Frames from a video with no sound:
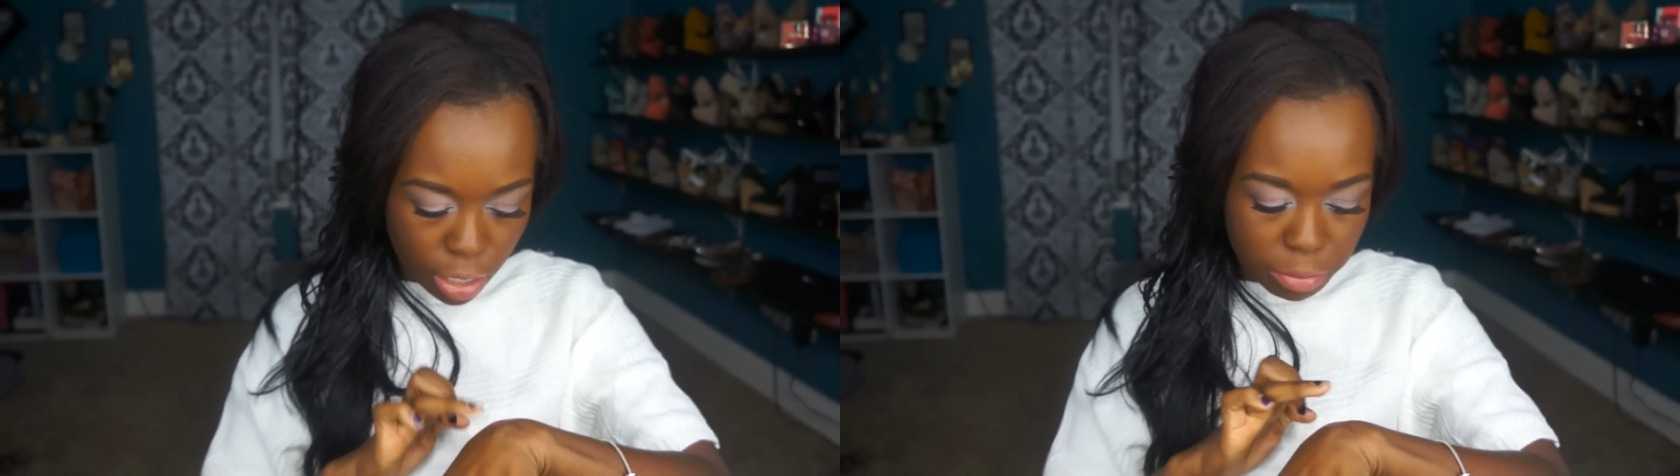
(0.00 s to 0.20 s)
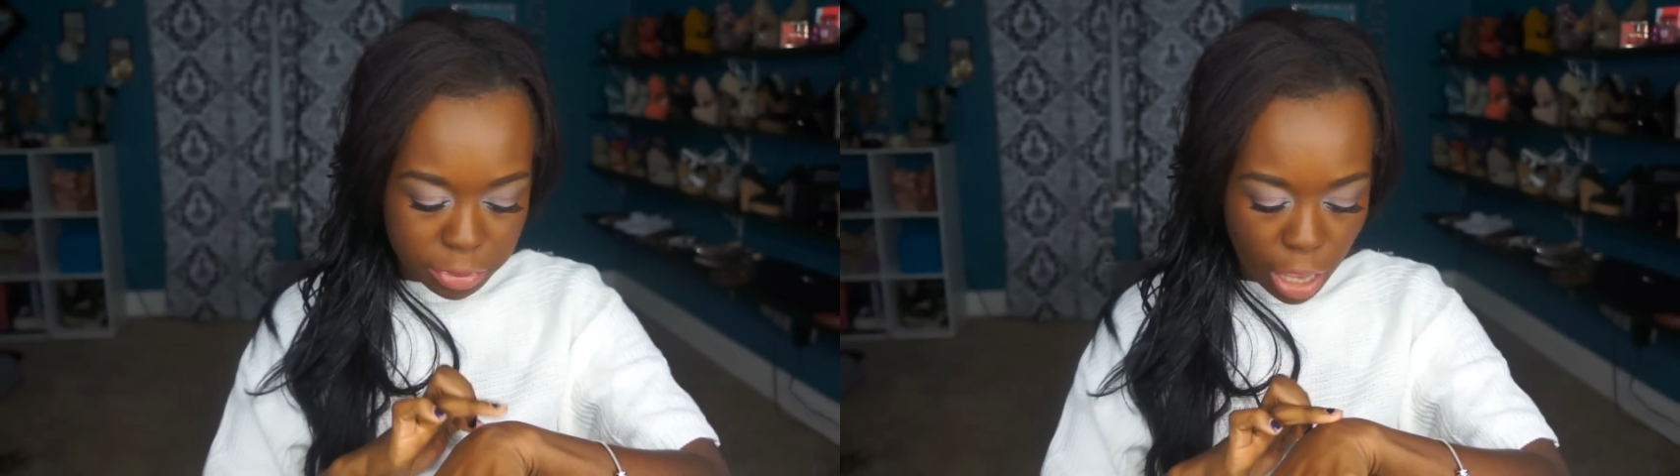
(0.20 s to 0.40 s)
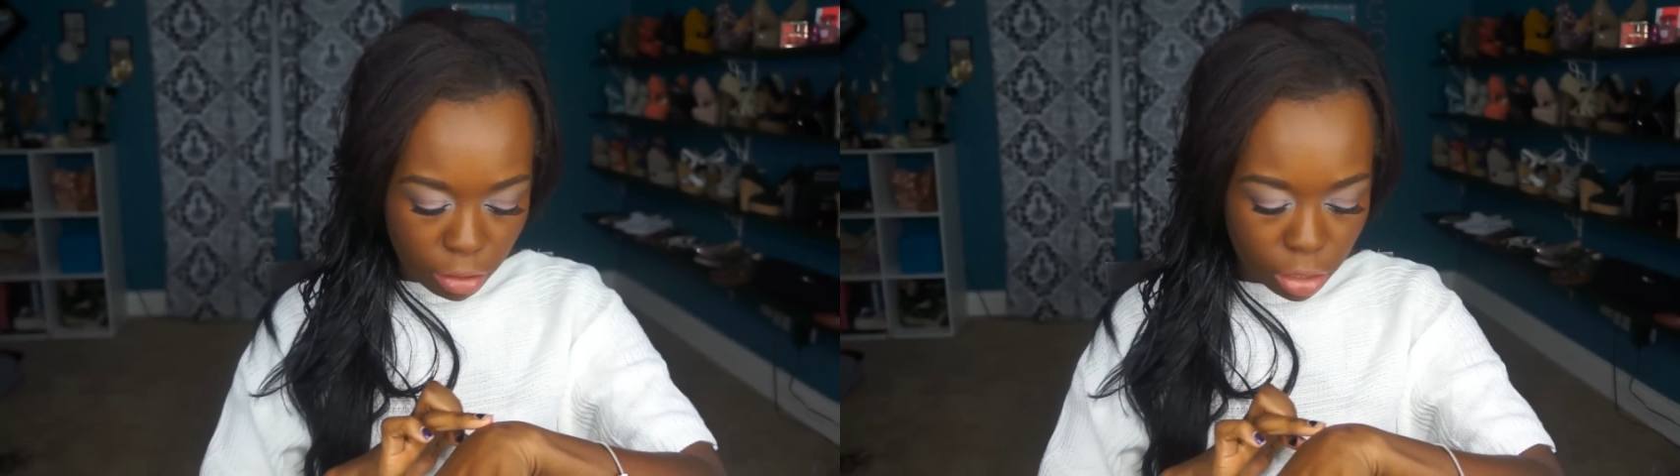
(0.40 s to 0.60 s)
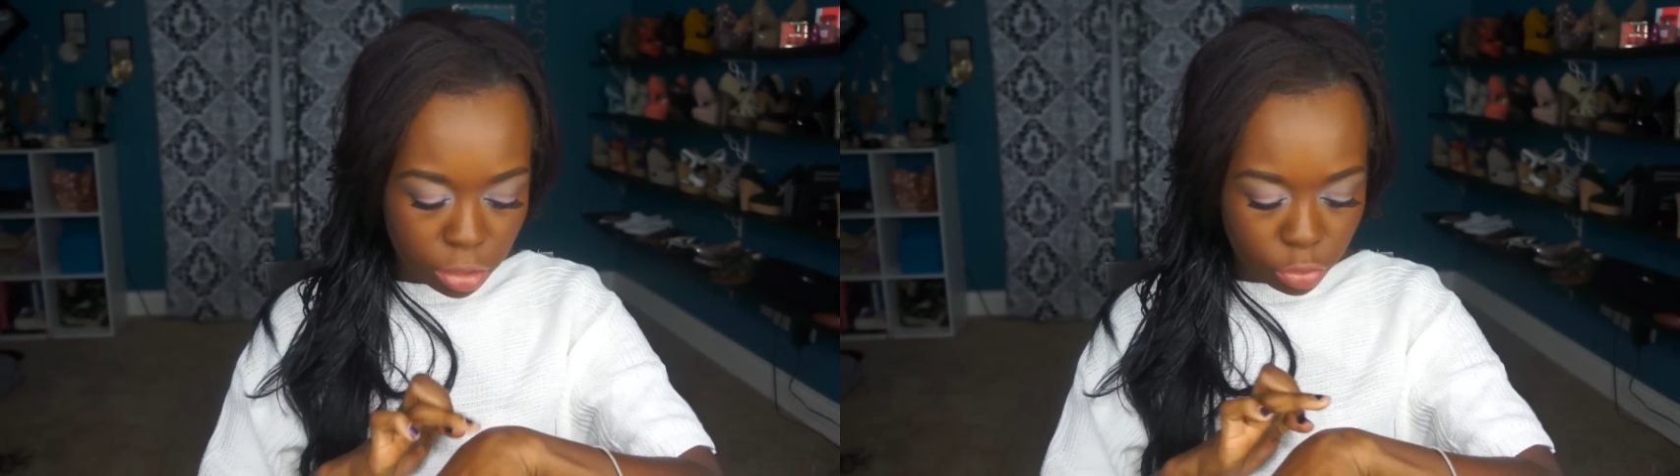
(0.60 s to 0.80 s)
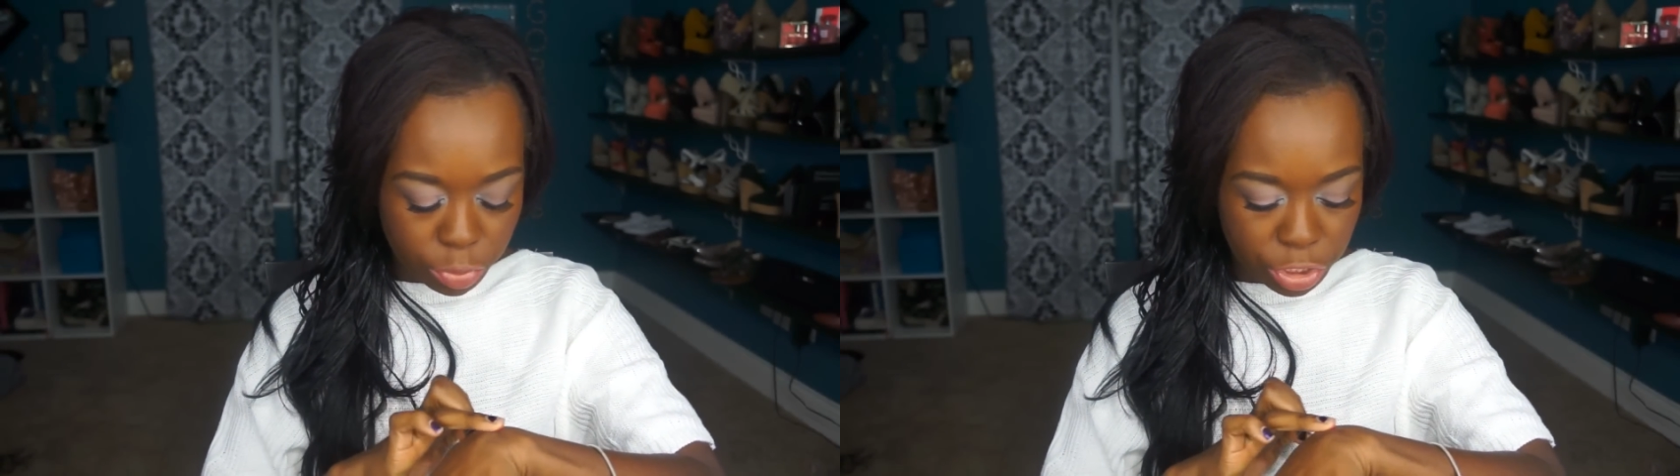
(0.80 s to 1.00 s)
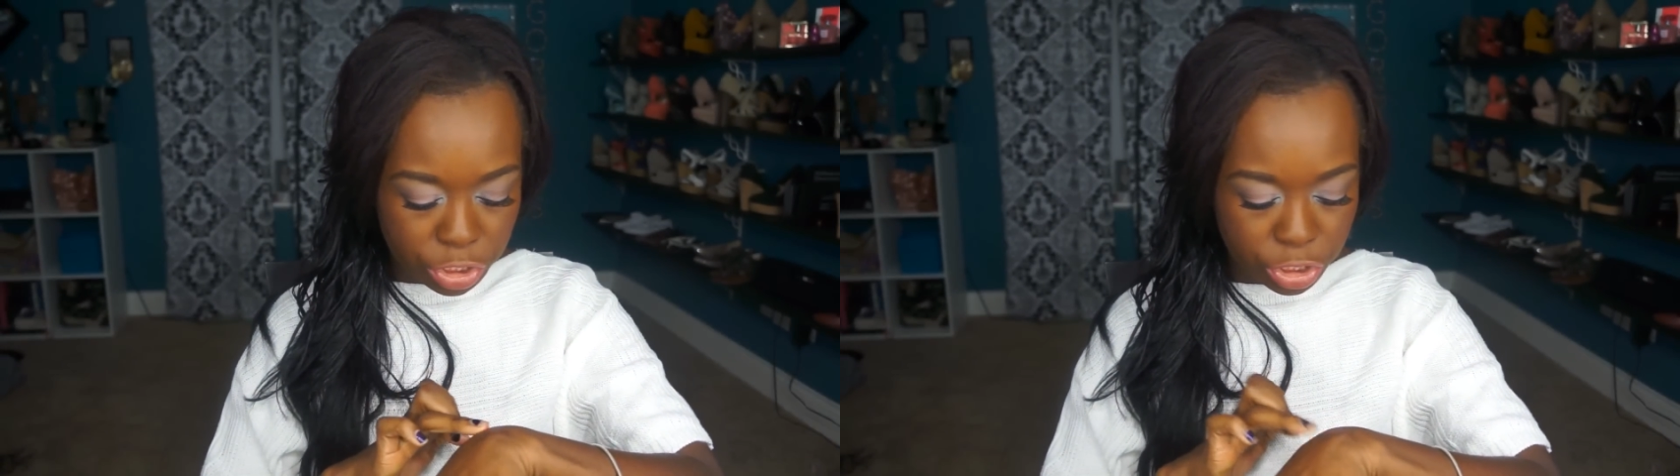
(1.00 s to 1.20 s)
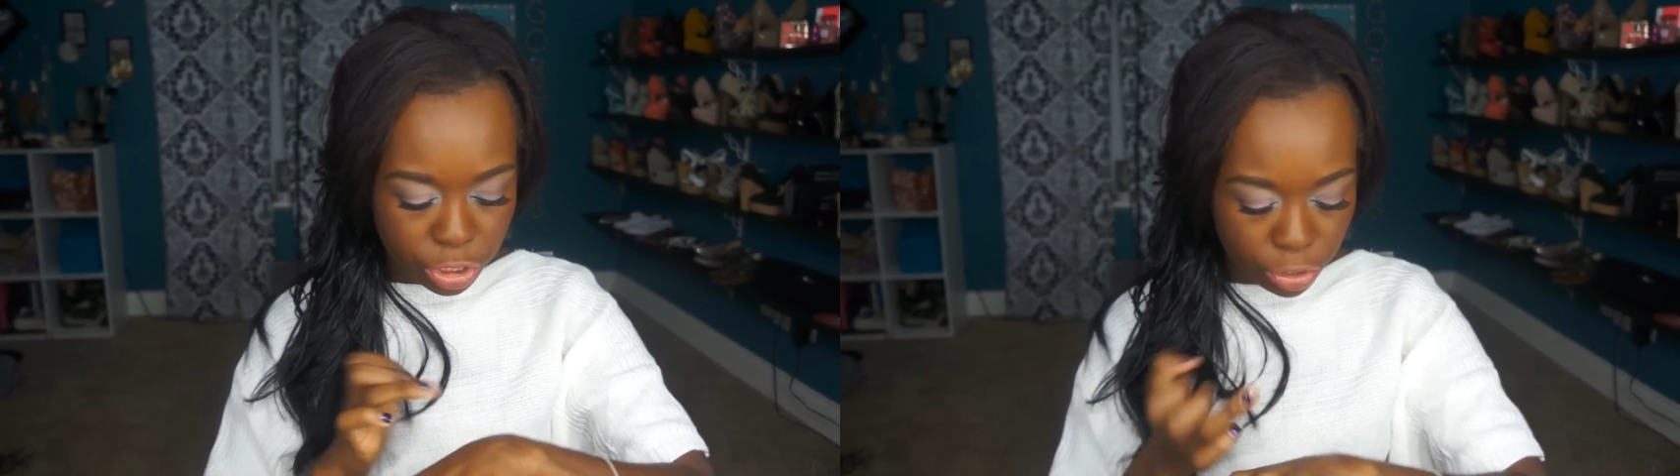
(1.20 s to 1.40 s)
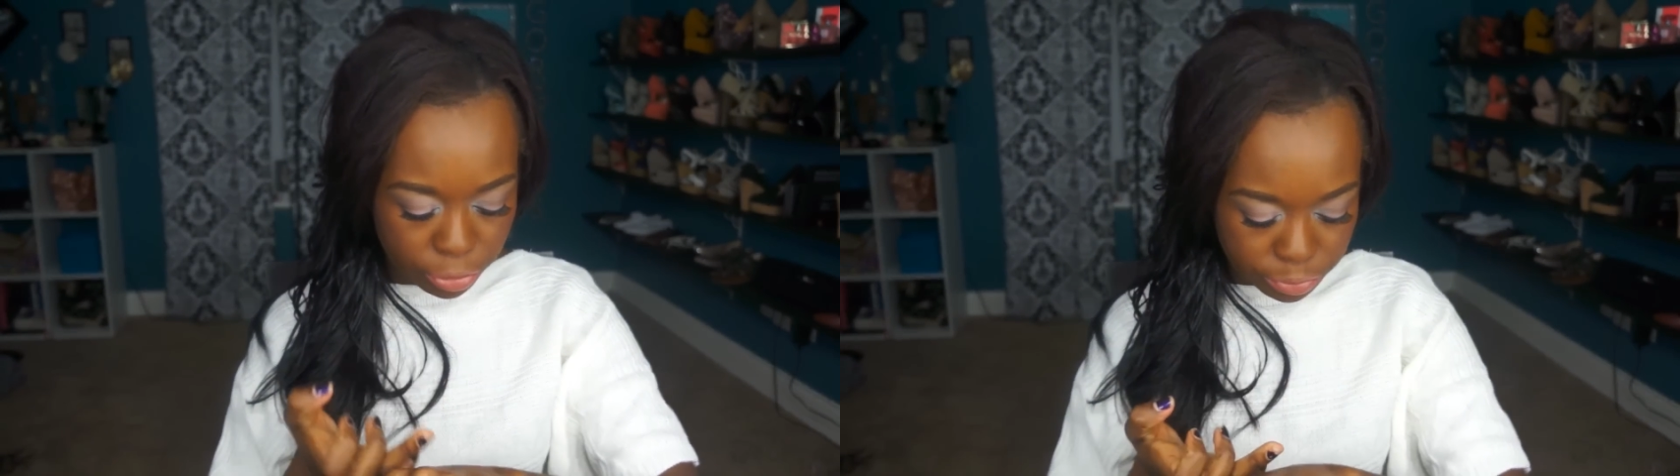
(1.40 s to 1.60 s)
comes out a little bit
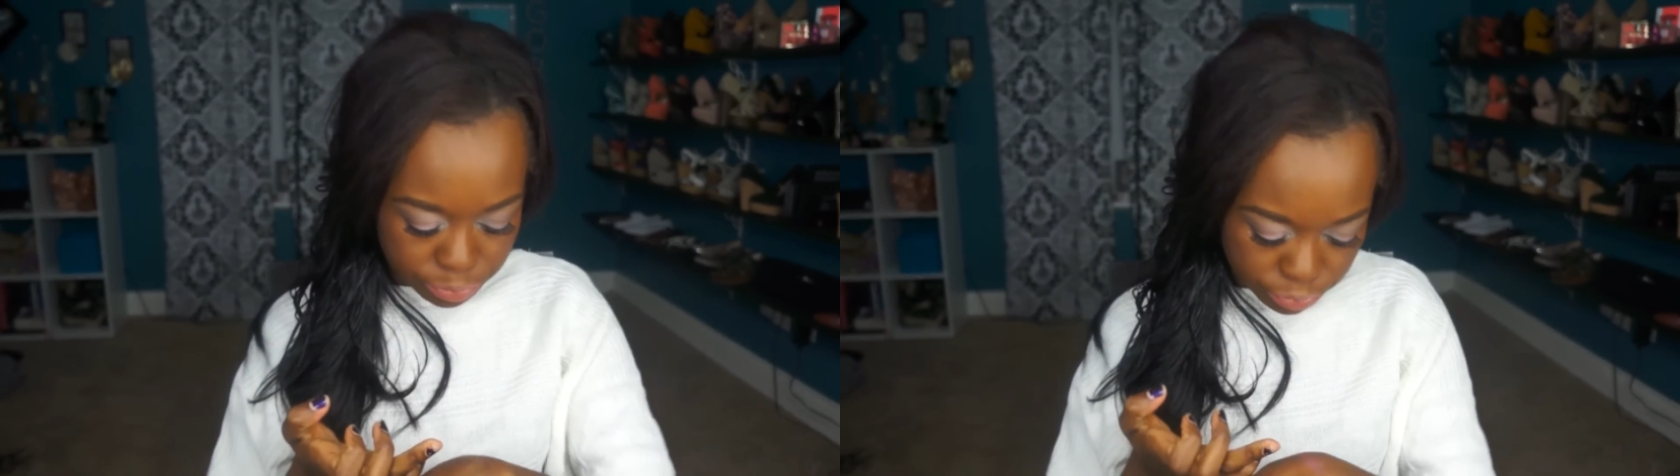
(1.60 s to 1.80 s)
sheer,